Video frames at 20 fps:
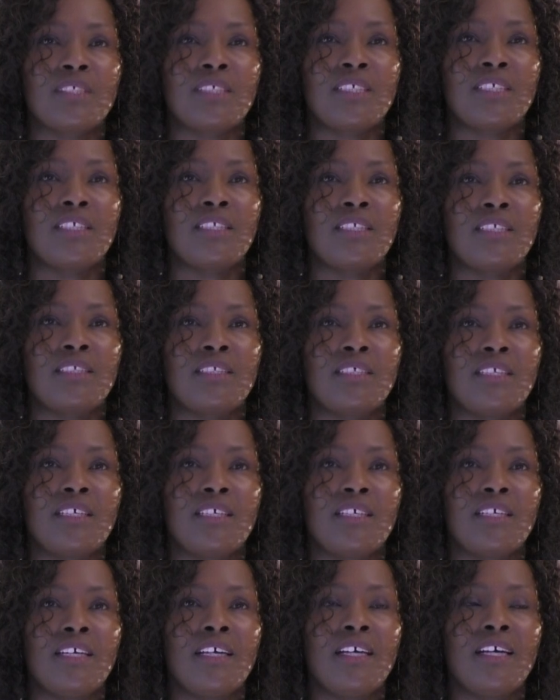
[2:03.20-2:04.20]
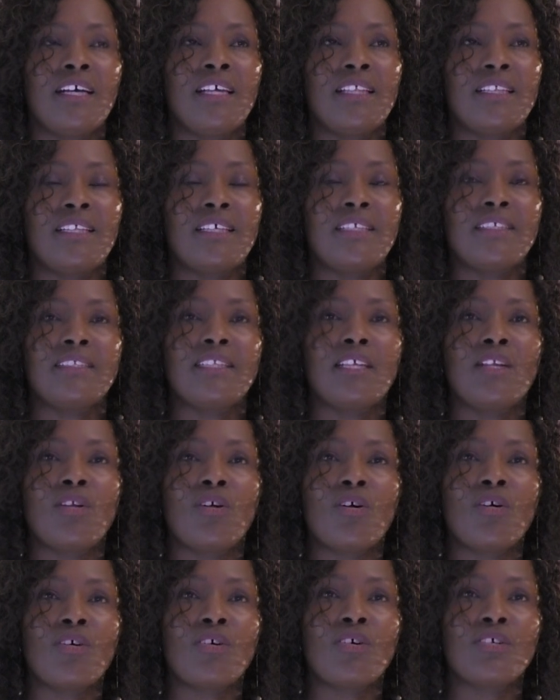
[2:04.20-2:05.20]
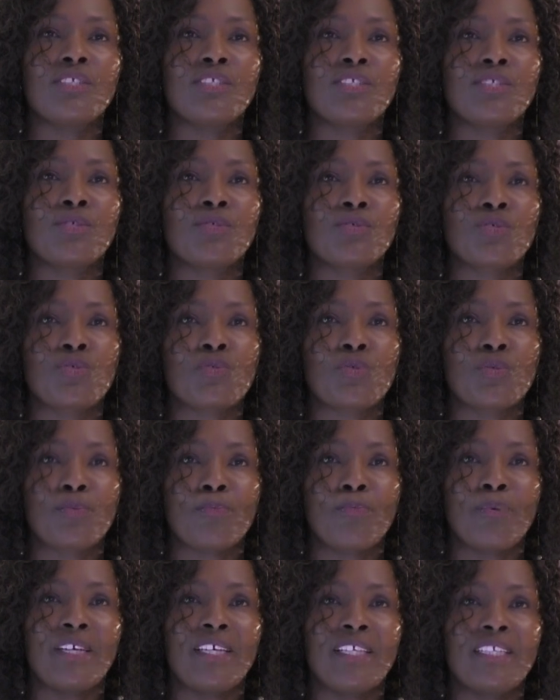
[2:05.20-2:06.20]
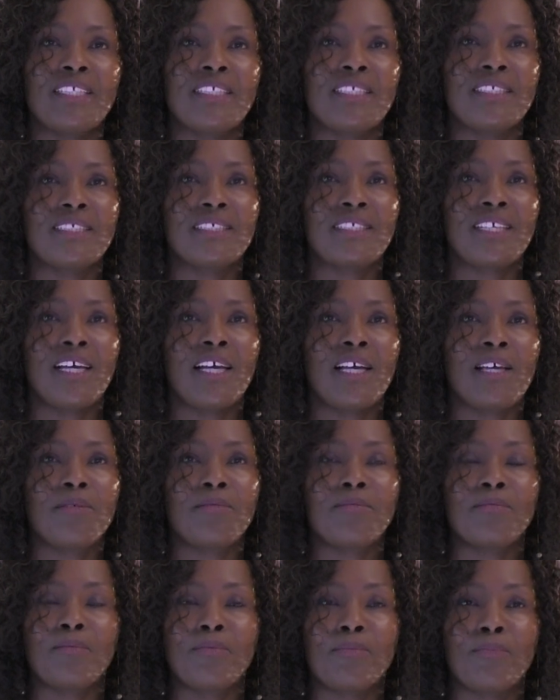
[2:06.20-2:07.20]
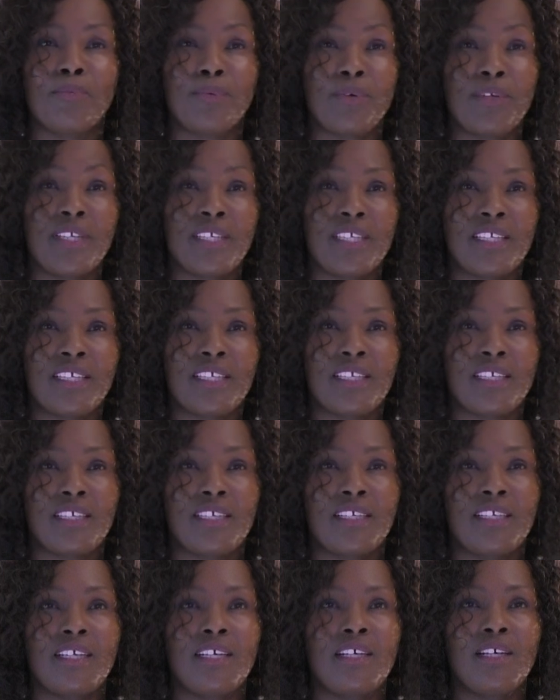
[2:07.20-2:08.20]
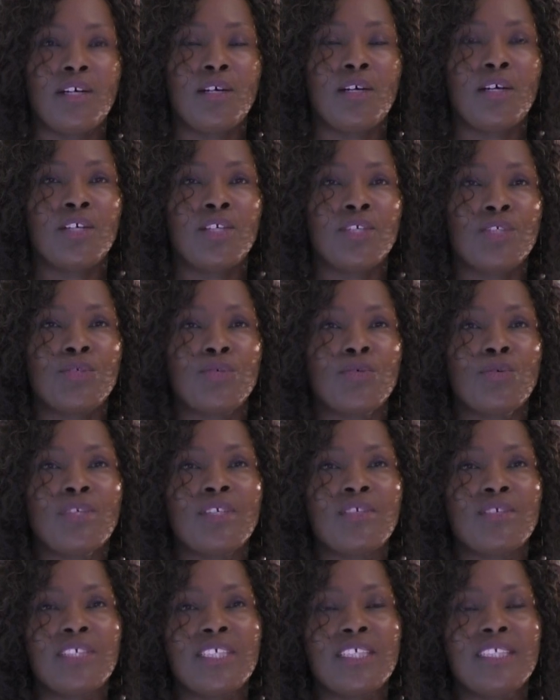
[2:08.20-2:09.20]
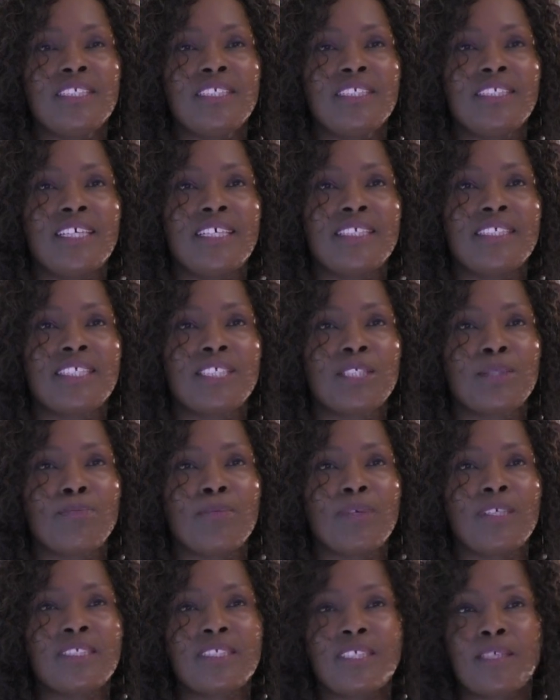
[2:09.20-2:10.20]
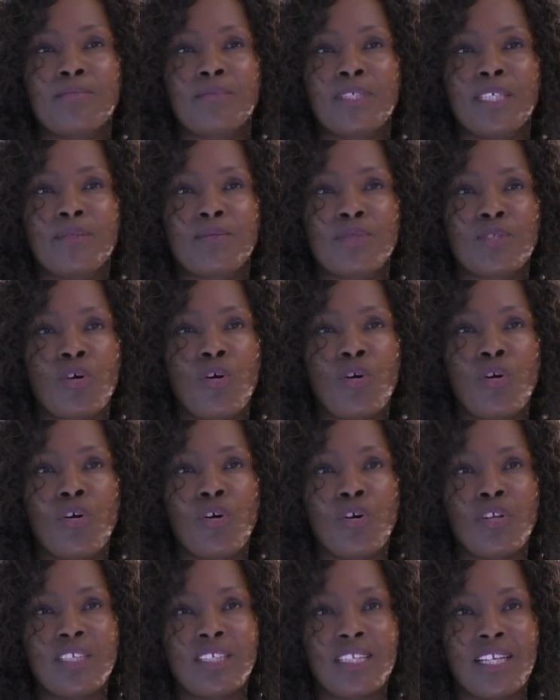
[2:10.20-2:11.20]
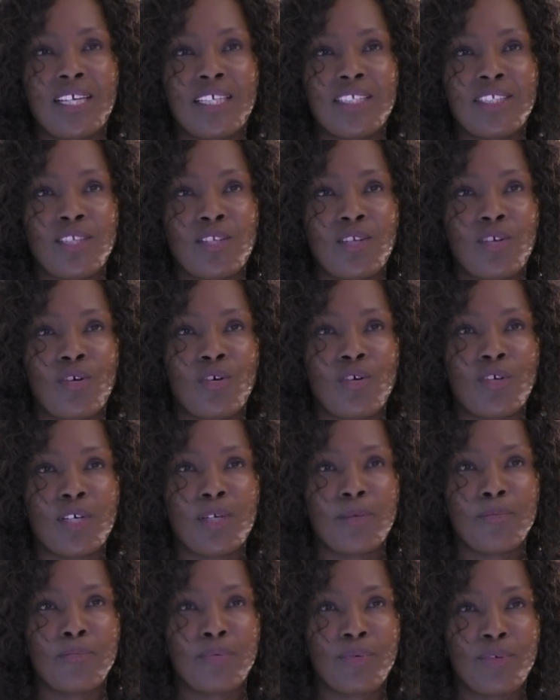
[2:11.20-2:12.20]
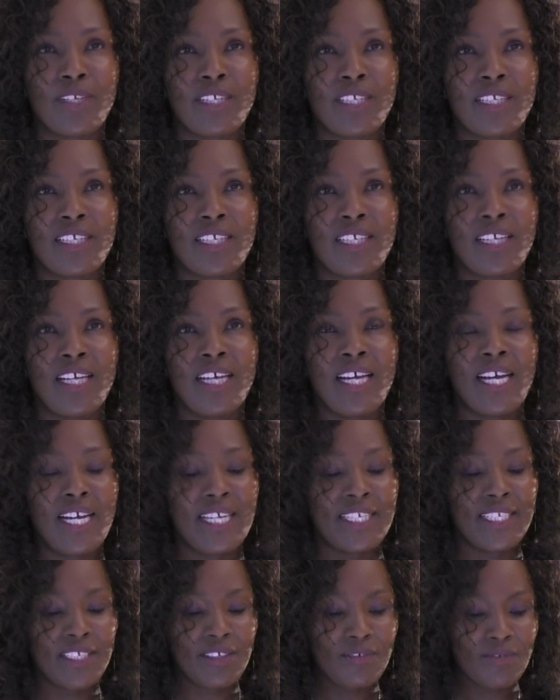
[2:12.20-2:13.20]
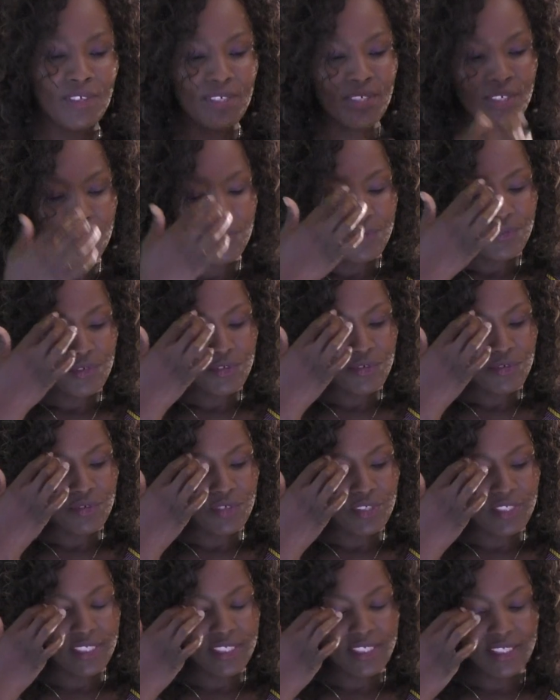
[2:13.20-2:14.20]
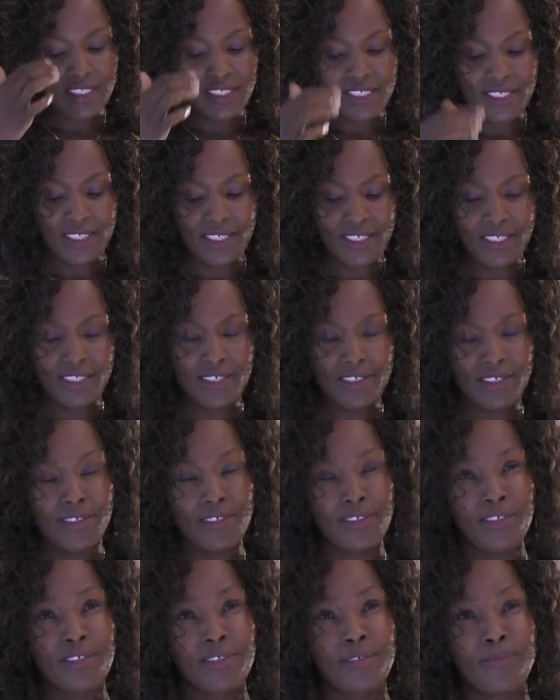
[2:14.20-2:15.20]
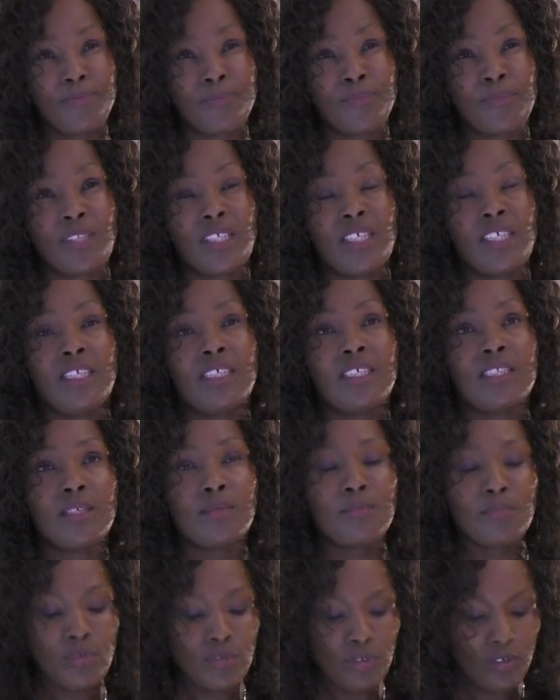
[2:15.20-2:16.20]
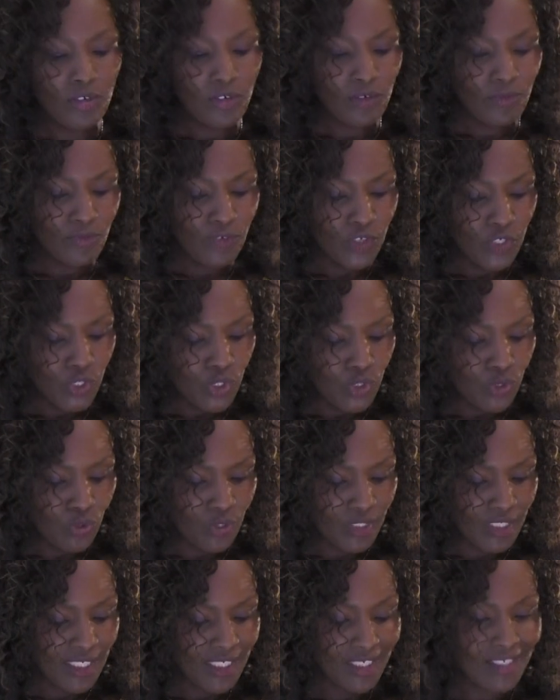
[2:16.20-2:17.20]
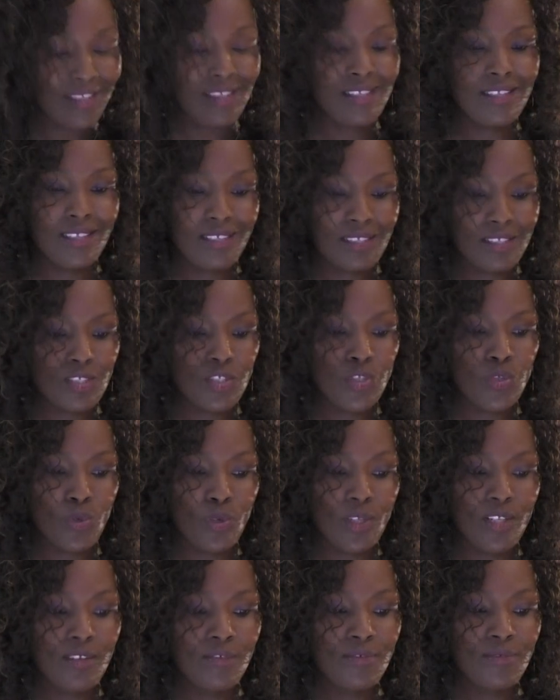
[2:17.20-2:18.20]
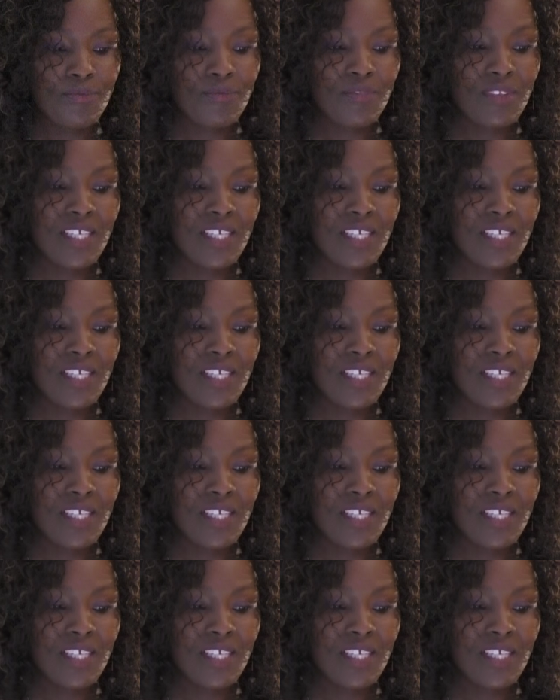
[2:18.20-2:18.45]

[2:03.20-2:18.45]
said that the Lord used to spend his time praying. You will read that he spent sometimes all night long praying. And even if you read uh, in the book of Luke 6:12,